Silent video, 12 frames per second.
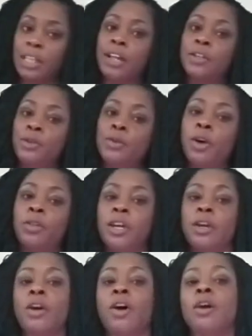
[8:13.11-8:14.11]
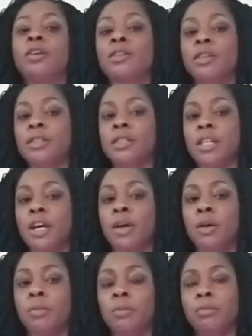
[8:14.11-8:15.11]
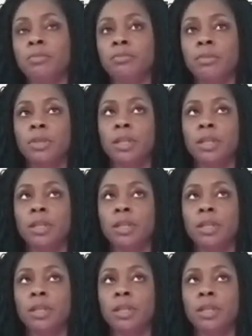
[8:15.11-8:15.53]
I do know there are some